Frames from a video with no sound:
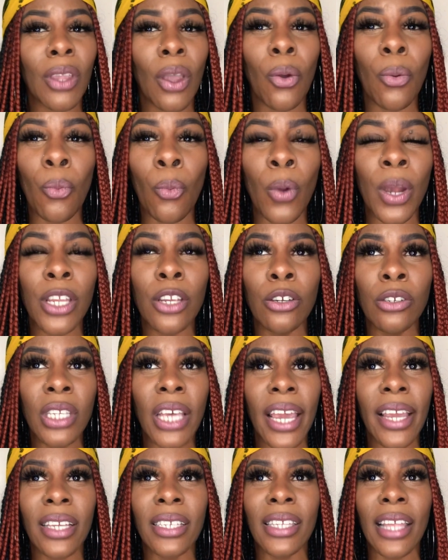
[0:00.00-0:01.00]
when you
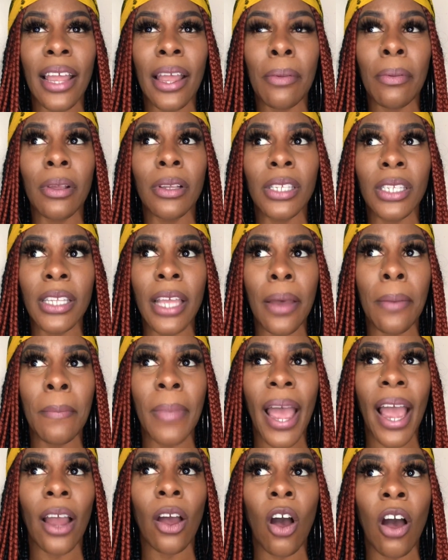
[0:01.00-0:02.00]
take a step
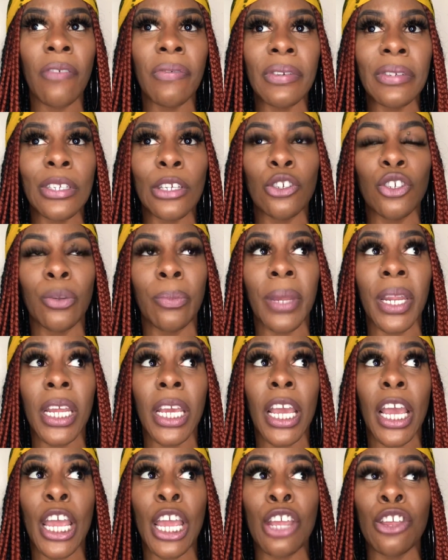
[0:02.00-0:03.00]
back off of social
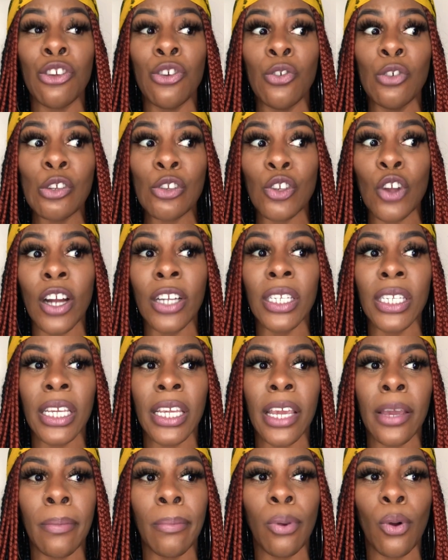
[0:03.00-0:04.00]
media and you start to
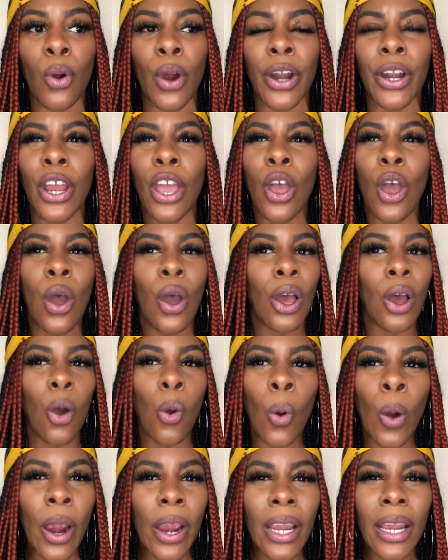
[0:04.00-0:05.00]
get bored,
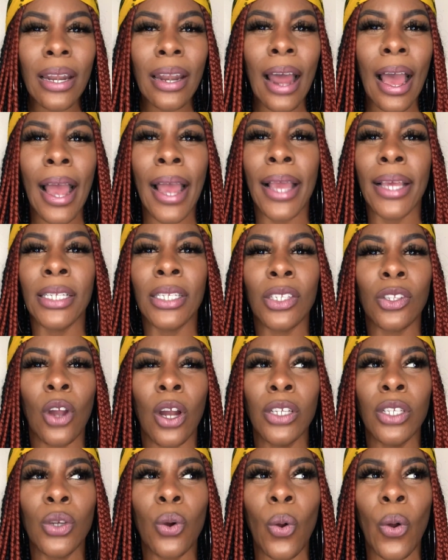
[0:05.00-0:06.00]
organize,
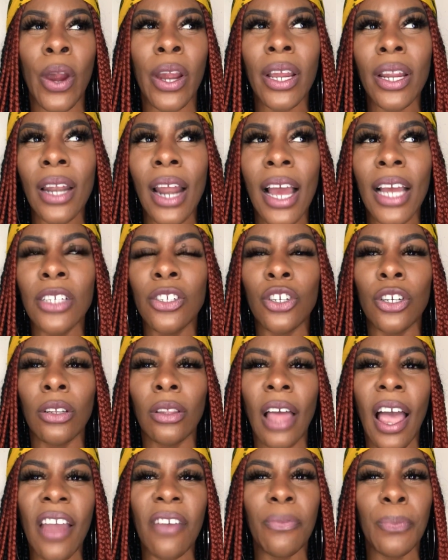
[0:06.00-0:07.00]
start to organize your
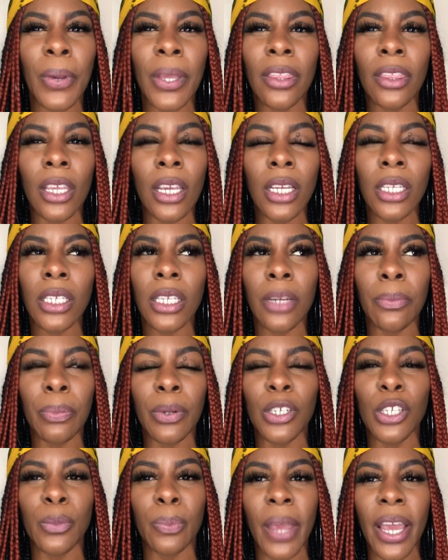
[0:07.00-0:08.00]
life, put things in
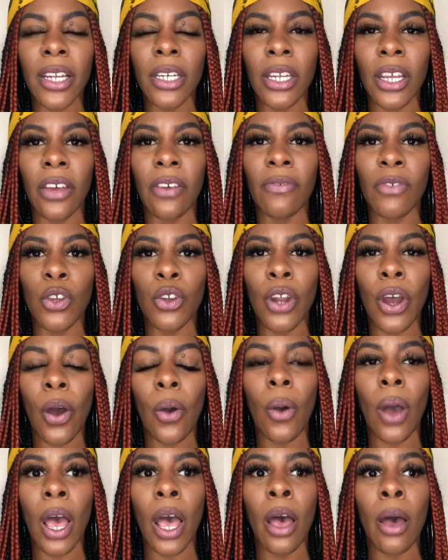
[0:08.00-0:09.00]
perspective, you
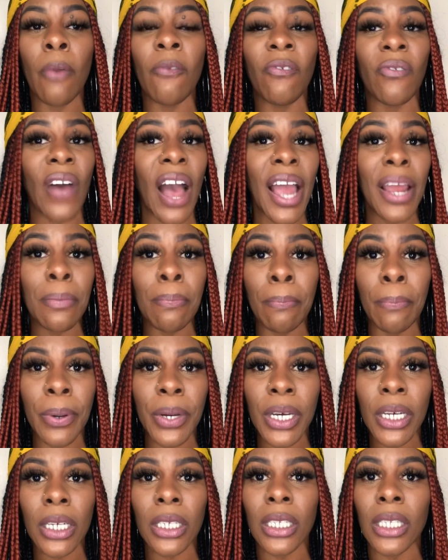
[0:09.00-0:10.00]
know, um, find
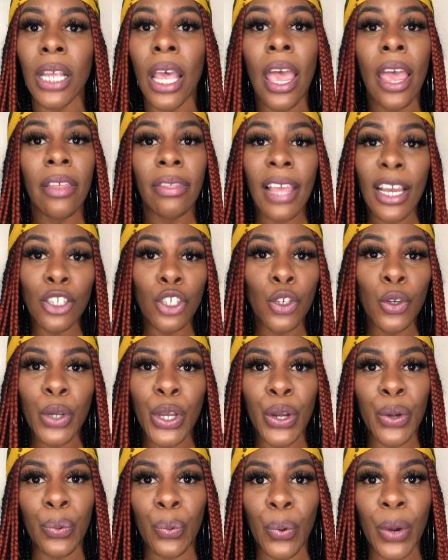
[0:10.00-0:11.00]
books that you
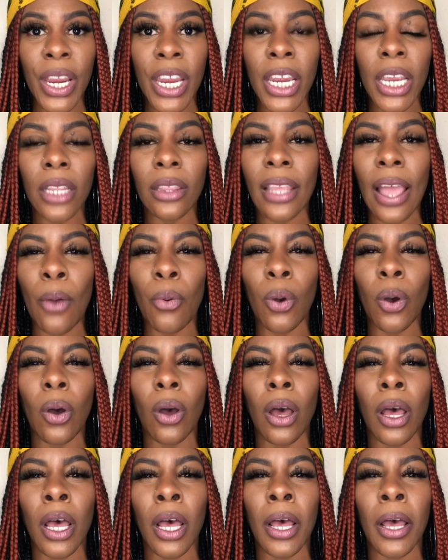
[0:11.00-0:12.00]
can read that
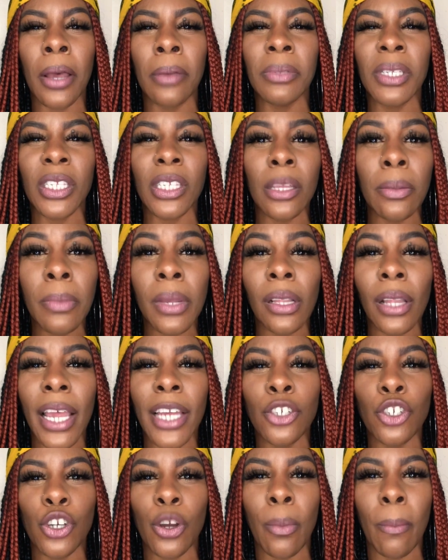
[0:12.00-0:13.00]
will um,
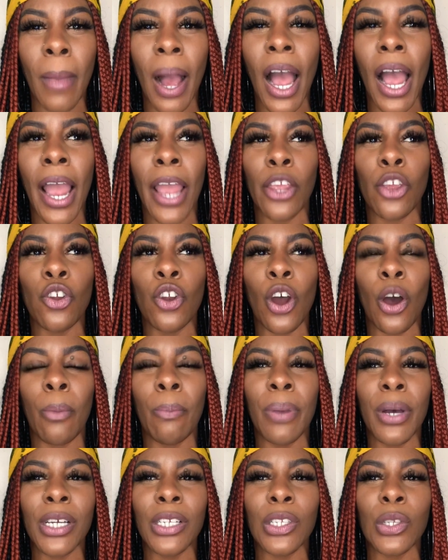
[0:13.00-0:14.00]
stimulate your mind, you know,
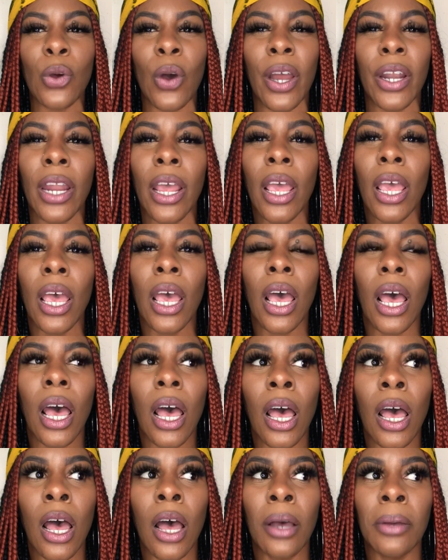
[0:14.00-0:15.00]
books on
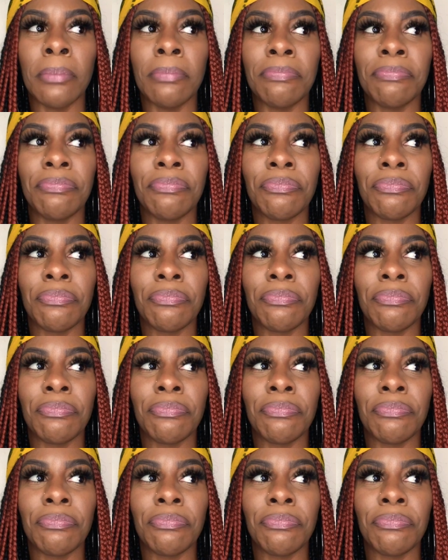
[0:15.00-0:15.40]
um,